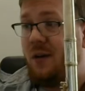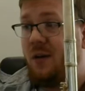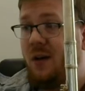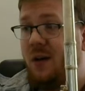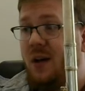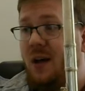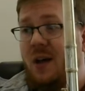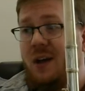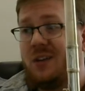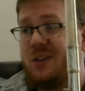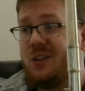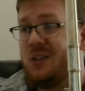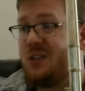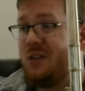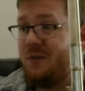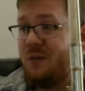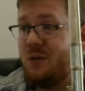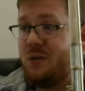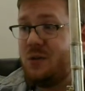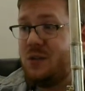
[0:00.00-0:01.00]
now,
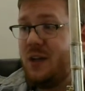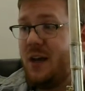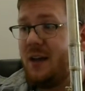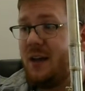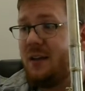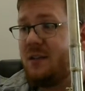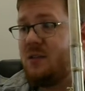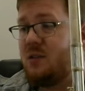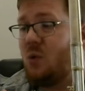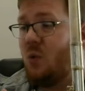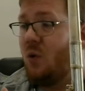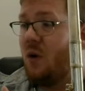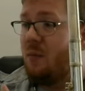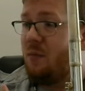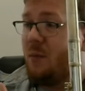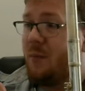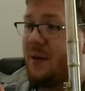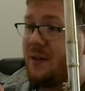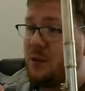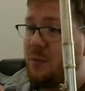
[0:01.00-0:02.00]
just a few seconds to
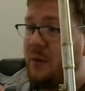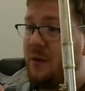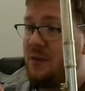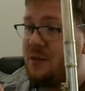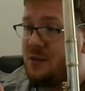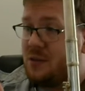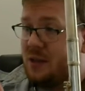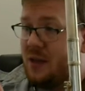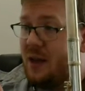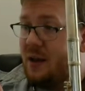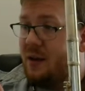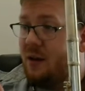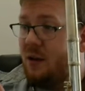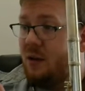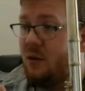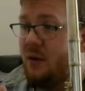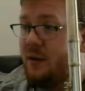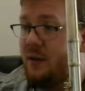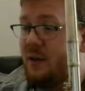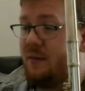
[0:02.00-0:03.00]
where I'm about to play the
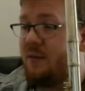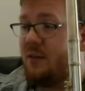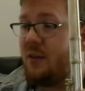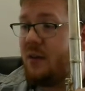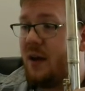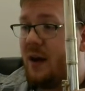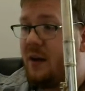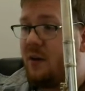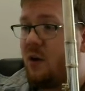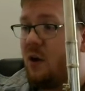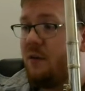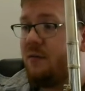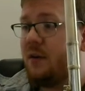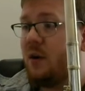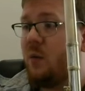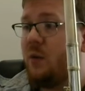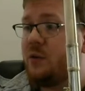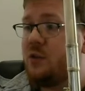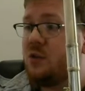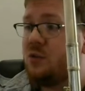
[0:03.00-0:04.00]
scale and give you the count
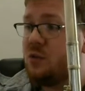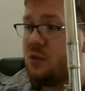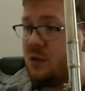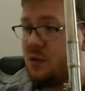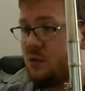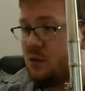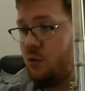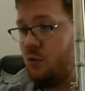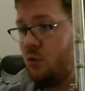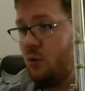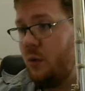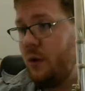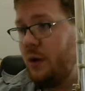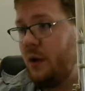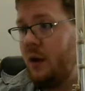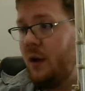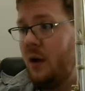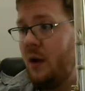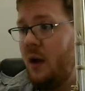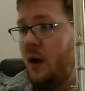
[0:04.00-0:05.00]
off, and I want you to sizzle
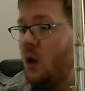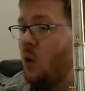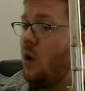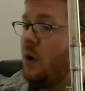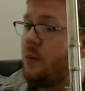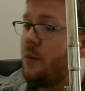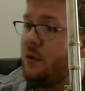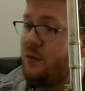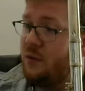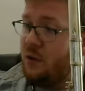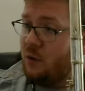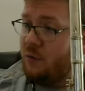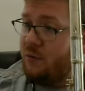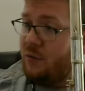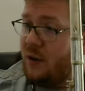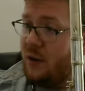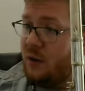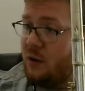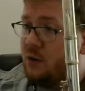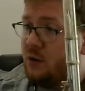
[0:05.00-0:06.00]
through it while moving
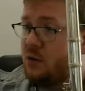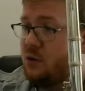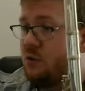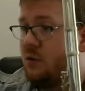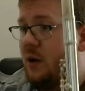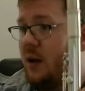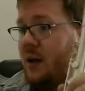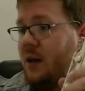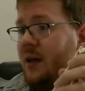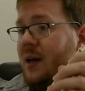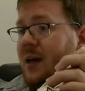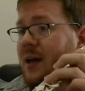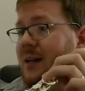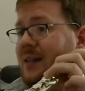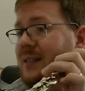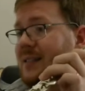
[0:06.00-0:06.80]
your fingers, right?